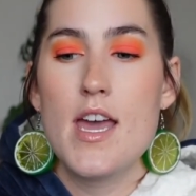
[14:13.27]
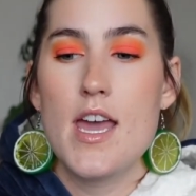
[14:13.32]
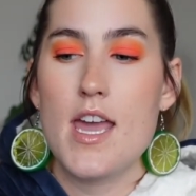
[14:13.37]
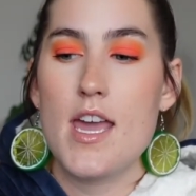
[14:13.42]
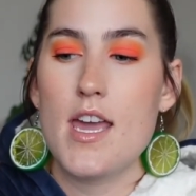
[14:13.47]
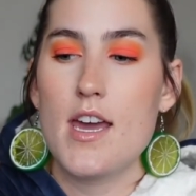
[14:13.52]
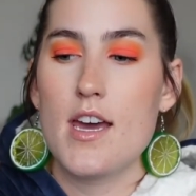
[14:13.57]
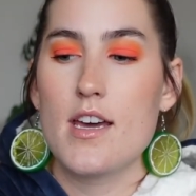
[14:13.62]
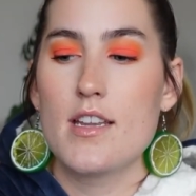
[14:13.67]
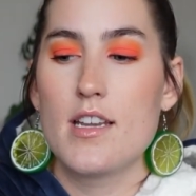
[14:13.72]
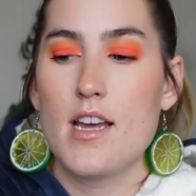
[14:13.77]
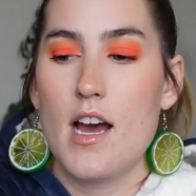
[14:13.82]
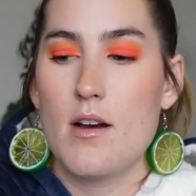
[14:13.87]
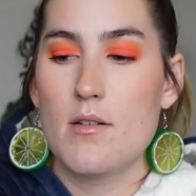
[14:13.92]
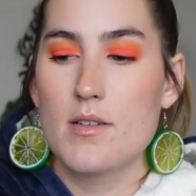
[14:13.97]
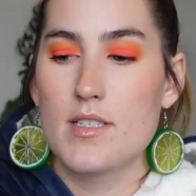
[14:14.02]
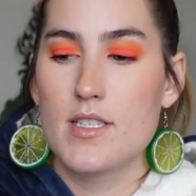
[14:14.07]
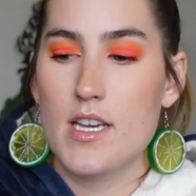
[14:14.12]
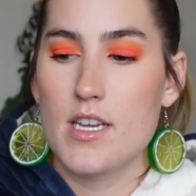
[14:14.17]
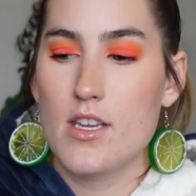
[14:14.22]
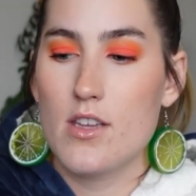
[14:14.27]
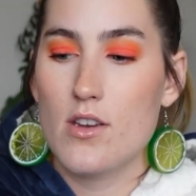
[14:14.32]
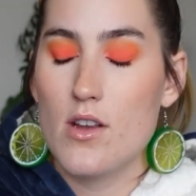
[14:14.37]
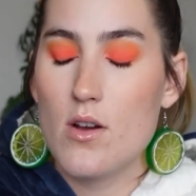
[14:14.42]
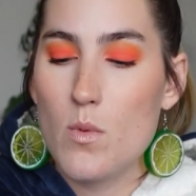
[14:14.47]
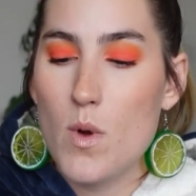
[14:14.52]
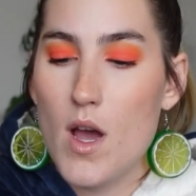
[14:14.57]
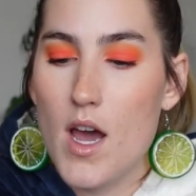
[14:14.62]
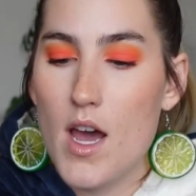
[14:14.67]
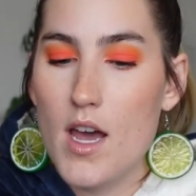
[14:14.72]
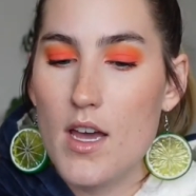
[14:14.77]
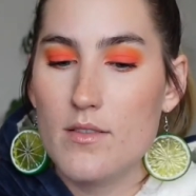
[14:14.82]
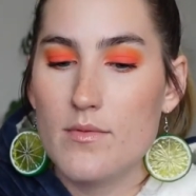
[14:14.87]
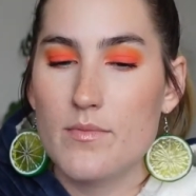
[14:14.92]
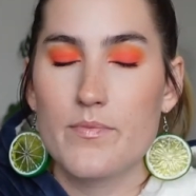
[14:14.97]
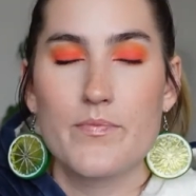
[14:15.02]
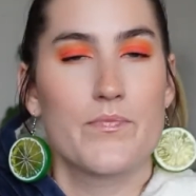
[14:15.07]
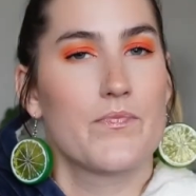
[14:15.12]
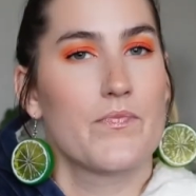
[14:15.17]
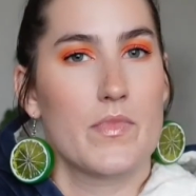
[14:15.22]
And I was like, you know
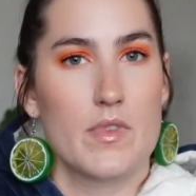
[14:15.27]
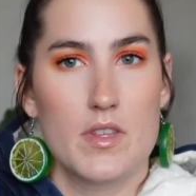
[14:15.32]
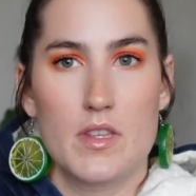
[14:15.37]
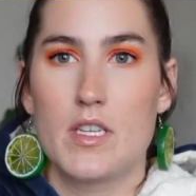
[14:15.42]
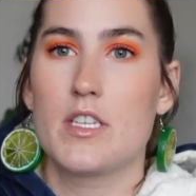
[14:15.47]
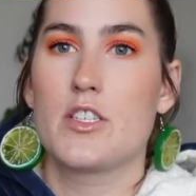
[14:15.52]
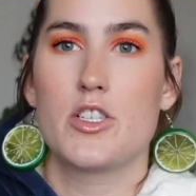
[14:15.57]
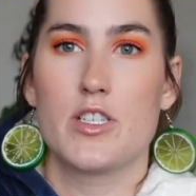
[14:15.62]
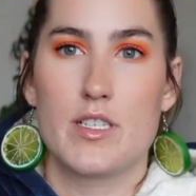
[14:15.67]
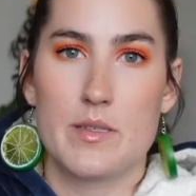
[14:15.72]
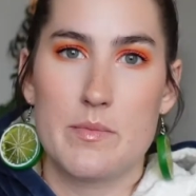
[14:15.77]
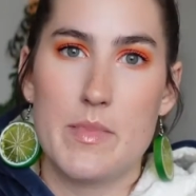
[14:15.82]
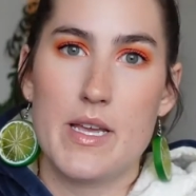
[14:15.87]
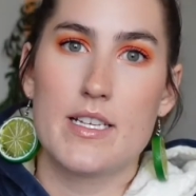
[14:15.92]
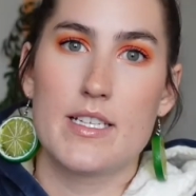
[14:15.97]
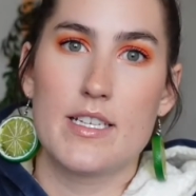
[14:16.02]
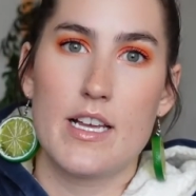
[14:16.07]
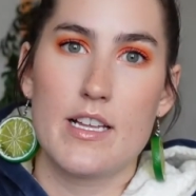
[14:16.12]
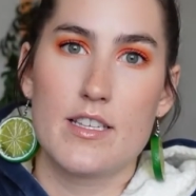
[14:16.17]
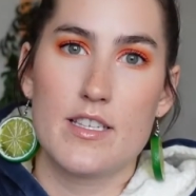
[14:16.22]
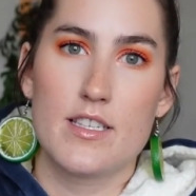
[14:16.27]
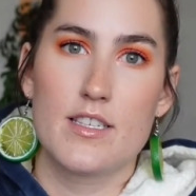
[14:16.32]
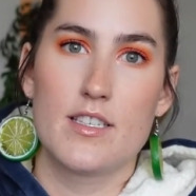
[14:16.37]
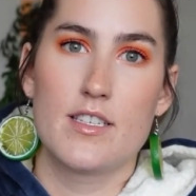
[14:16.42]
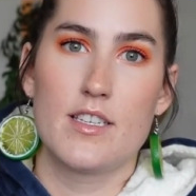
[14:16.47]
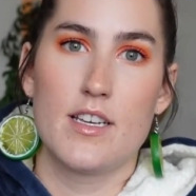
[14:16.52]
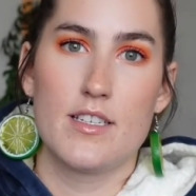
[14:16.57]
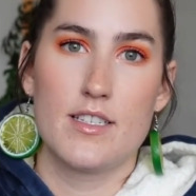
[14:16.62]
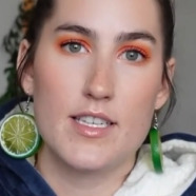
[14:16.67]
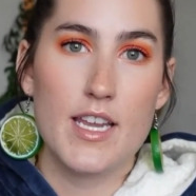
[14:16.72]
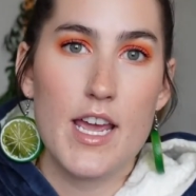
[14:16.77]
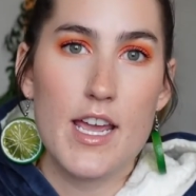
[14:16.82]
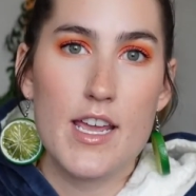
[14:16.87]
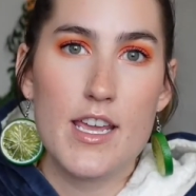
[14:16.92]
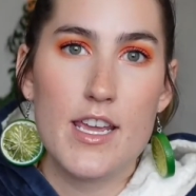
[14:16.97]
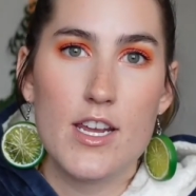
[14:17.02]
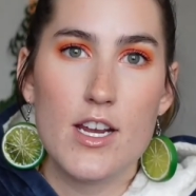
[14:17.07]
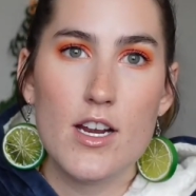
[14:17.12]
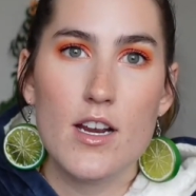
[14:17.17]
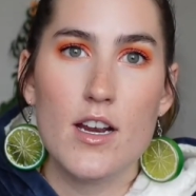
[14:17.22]
what? This just makes sense to stay
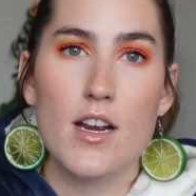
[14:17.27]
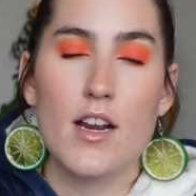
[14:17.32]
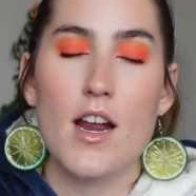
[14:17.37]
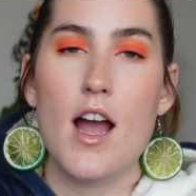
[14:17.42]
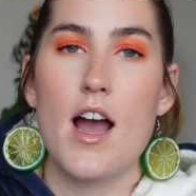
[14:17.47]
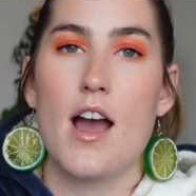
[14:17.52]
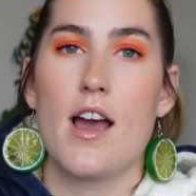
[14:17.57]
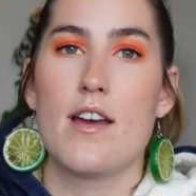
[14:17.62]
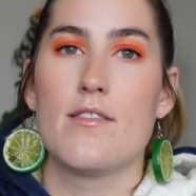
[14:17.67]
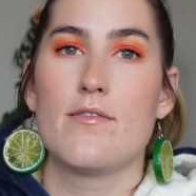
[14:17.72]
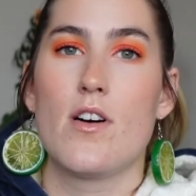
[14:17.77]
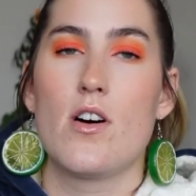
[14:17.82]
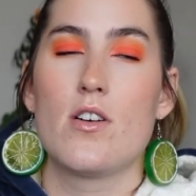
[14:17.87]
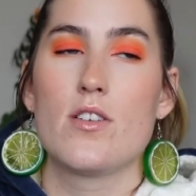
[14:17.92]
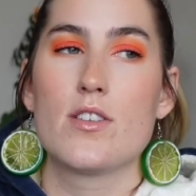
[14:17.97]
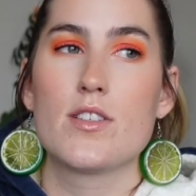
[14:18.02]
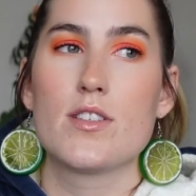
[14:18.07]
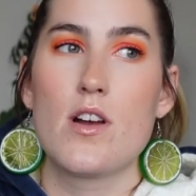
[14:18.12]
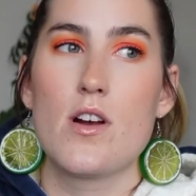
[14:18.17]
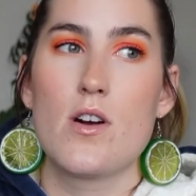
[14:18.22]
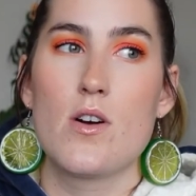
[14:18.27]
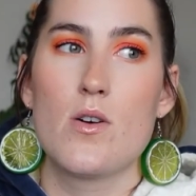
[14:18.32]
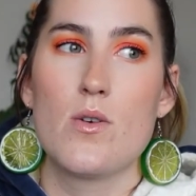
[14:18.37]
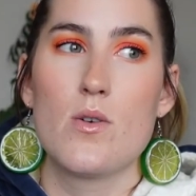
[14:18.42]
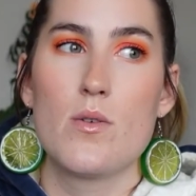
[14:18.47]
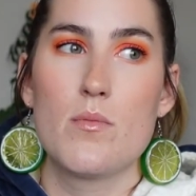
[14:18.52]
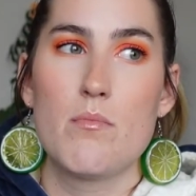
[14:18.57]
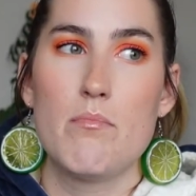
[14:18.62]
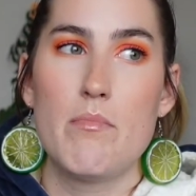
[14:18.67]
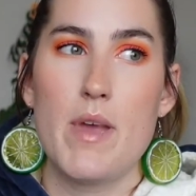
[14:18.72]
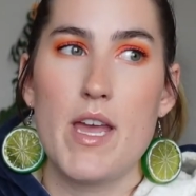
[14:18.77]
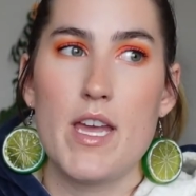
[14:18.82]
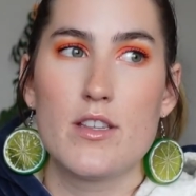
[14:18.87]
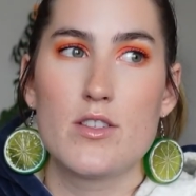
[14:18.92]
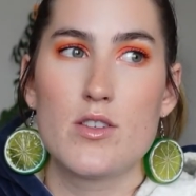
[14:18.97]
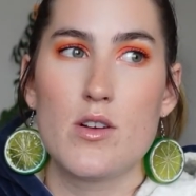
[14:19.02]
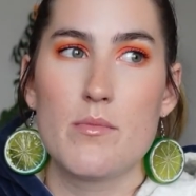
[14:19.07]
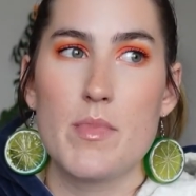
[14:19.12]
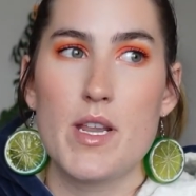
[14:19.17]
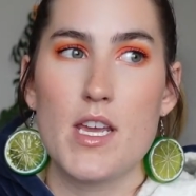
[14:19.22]
here. I've also made
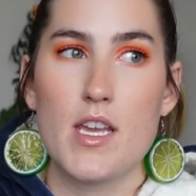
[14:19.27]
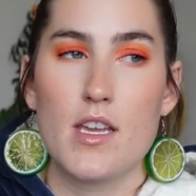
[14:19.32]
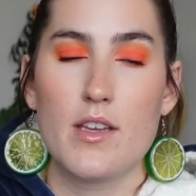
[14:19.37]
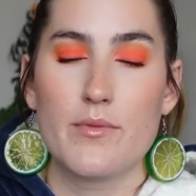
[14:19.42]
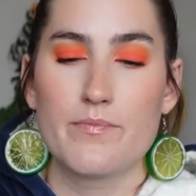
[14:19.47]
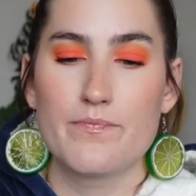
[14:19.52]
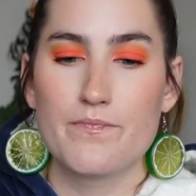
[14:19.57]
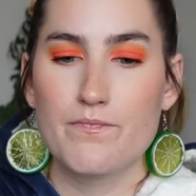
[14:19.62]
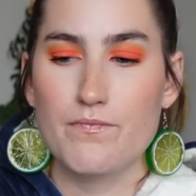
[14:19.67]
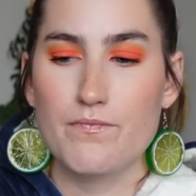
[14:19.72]
so many